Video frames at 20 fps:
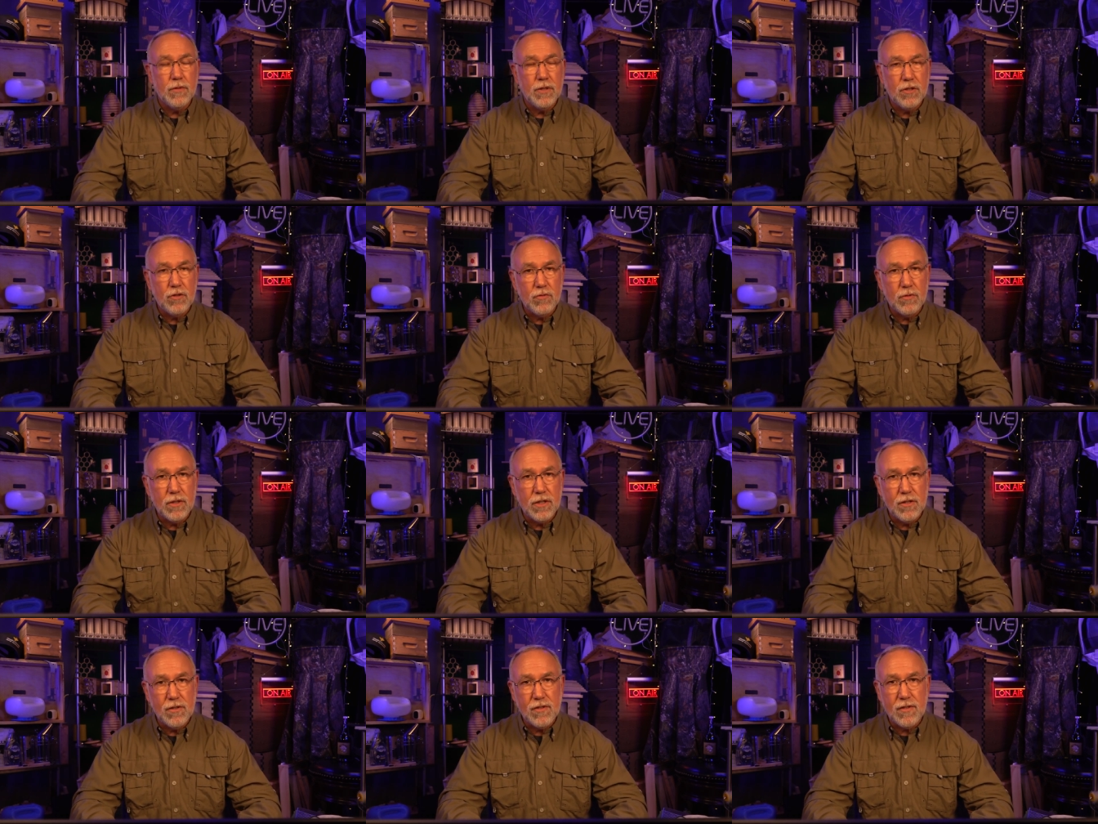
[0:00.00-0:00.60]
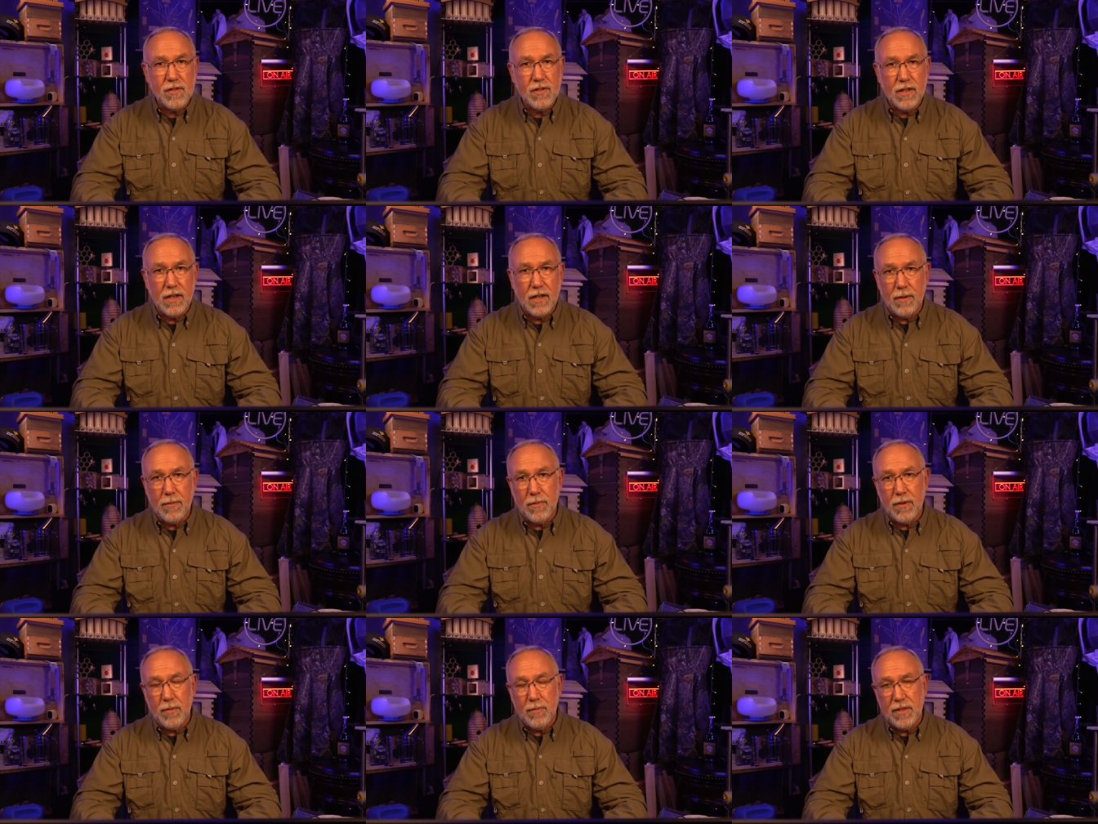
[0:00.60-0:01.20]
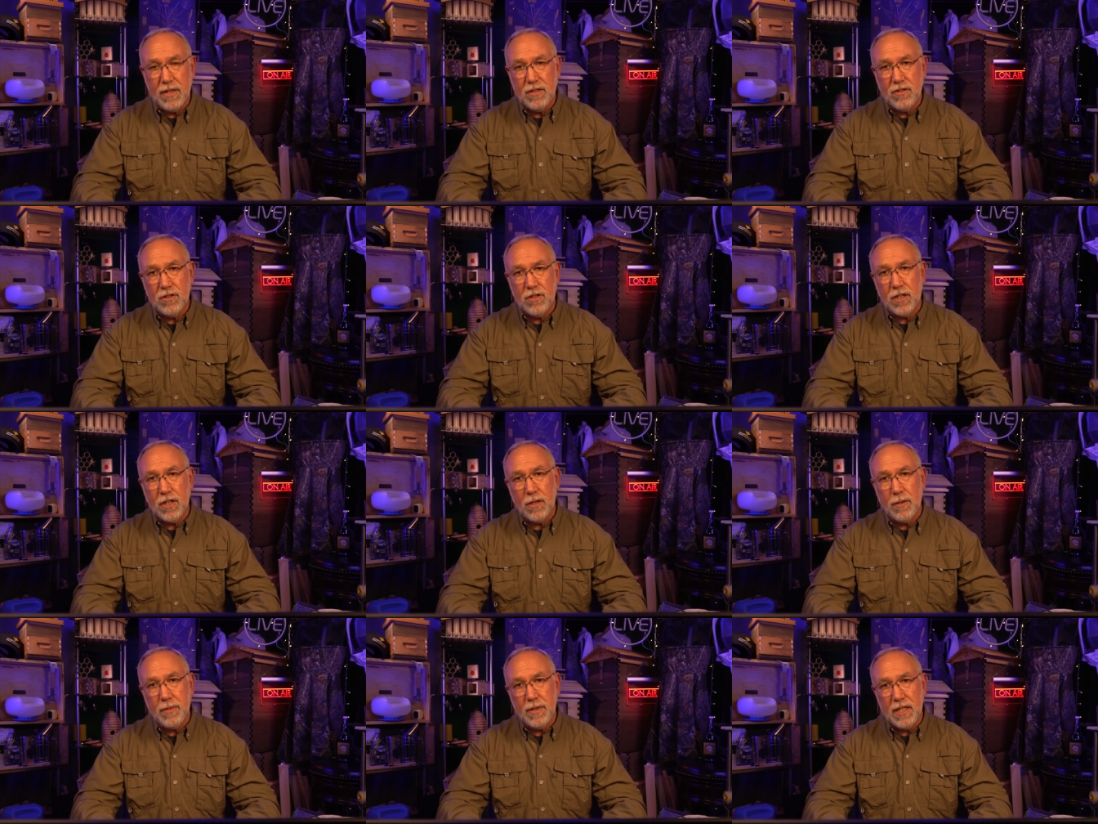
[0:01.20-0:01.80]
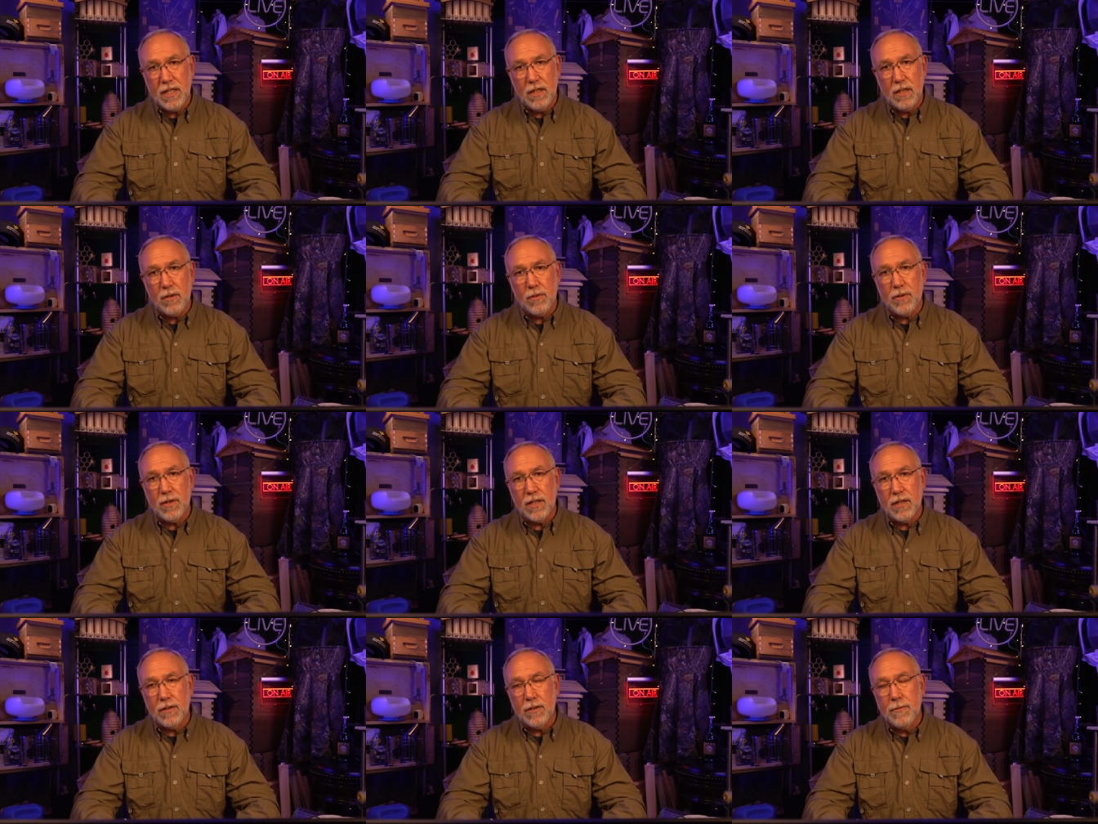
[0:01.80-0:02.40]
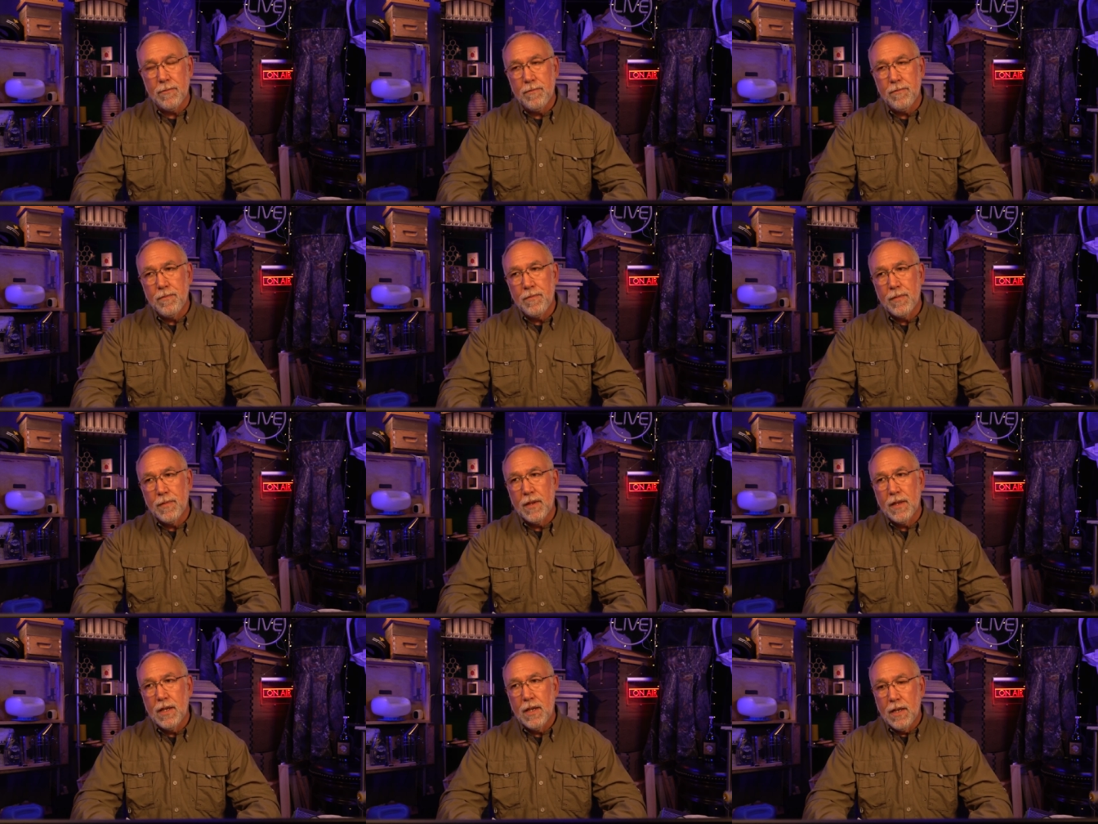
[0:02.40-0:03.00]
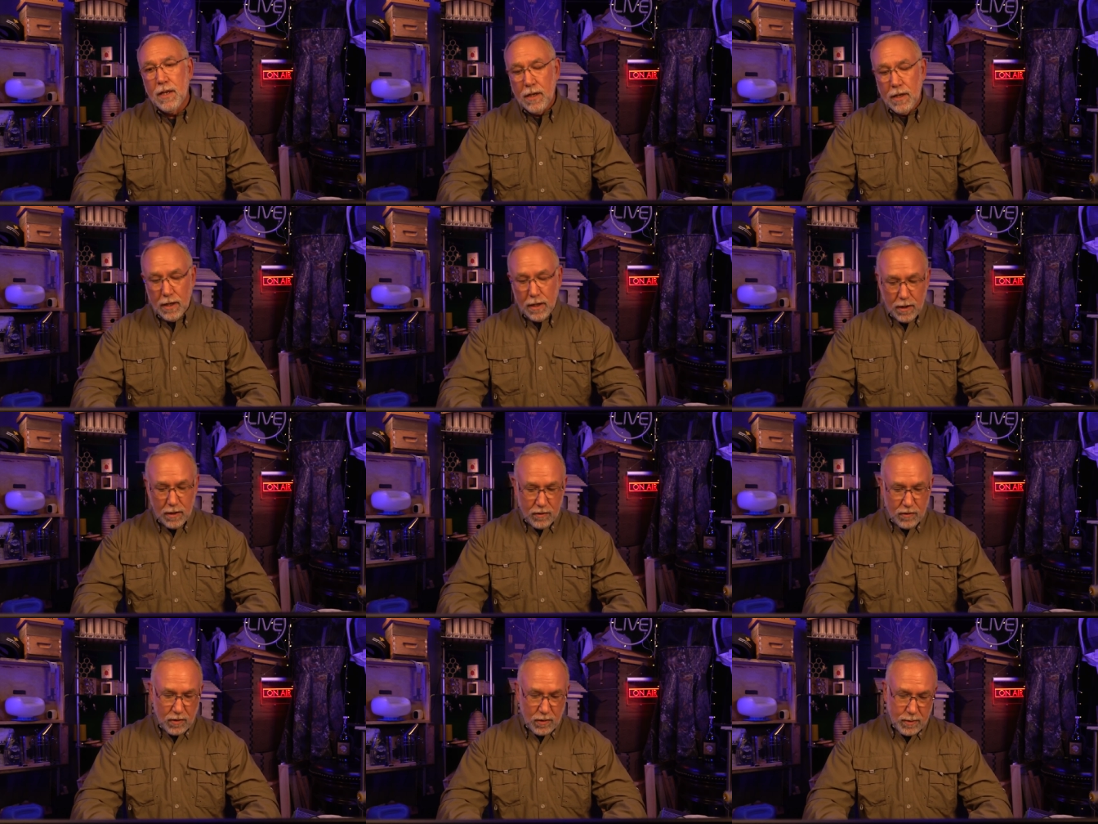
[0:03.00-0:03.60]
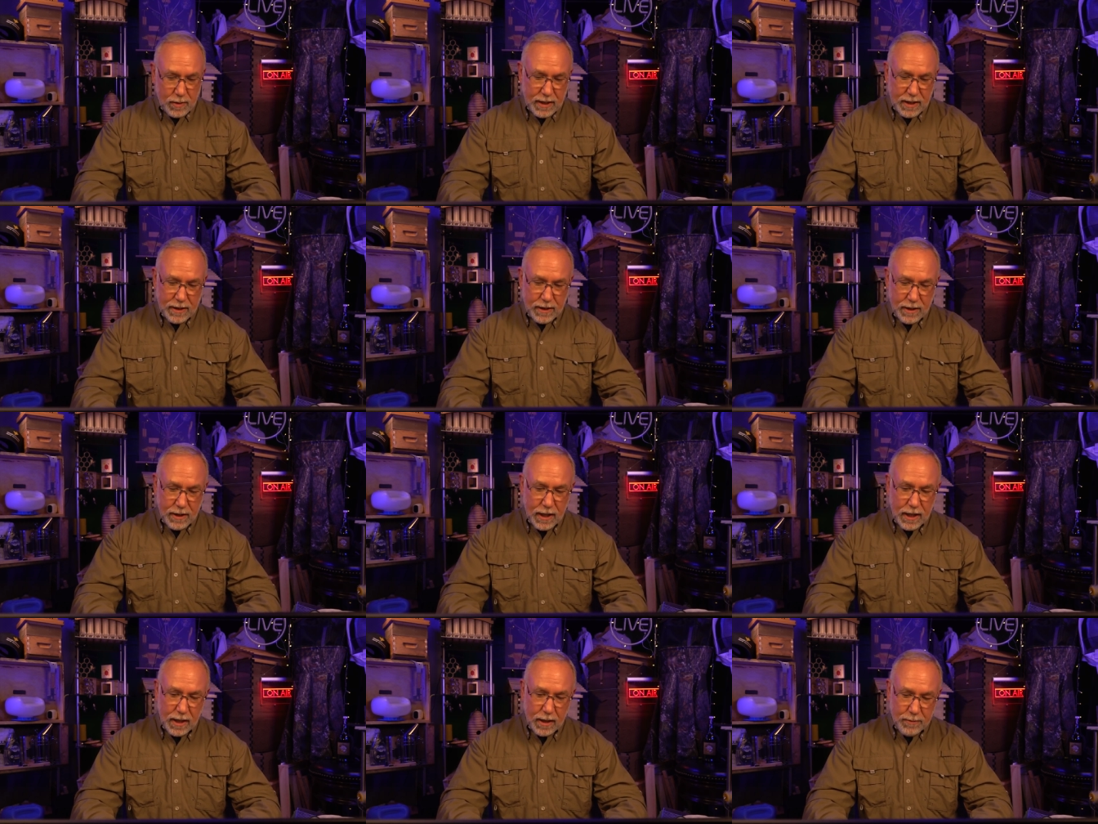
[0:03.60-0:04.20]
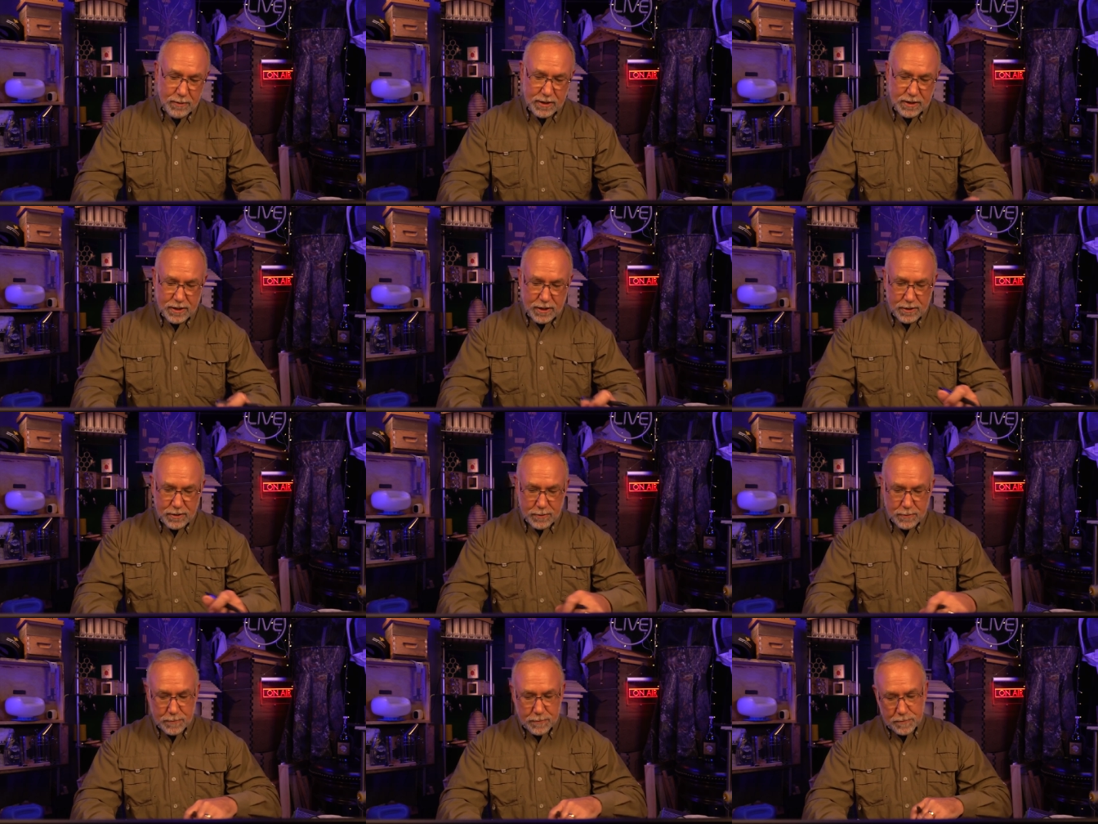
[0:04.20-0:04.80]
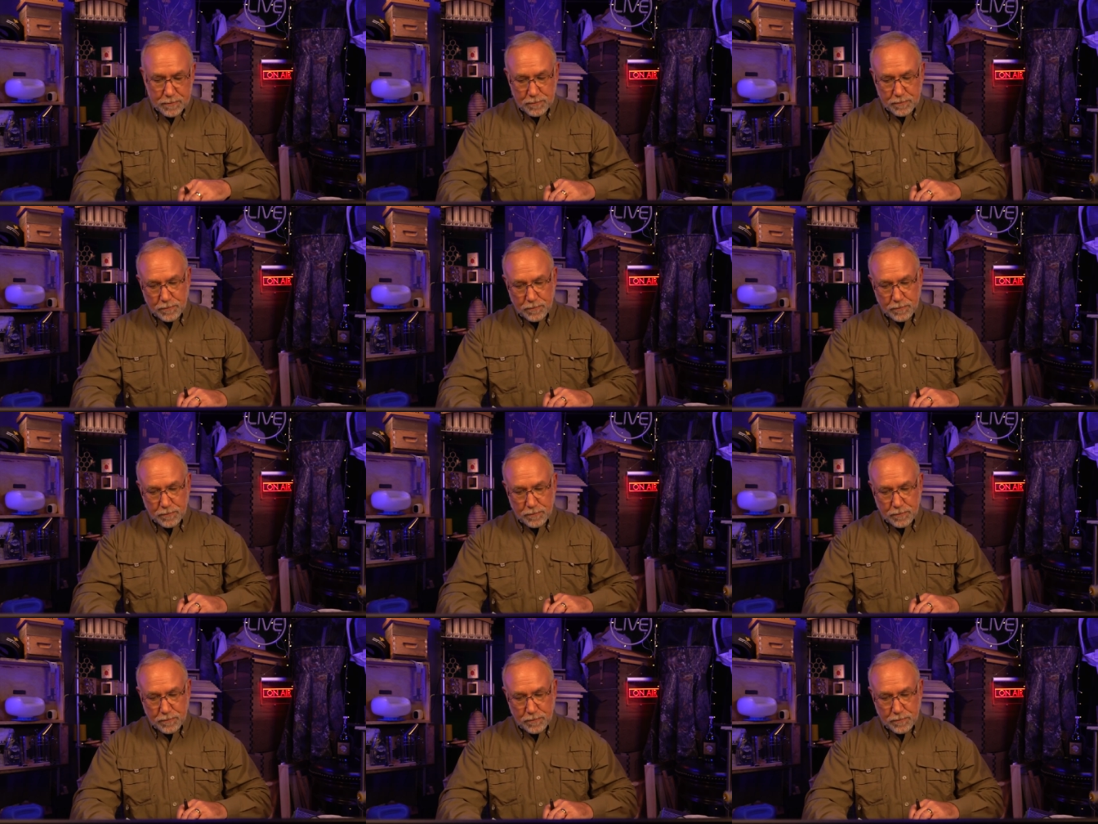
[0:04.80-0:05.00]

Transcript: which reduces the number of bees you're going to be dealing with. So what I thought I would do,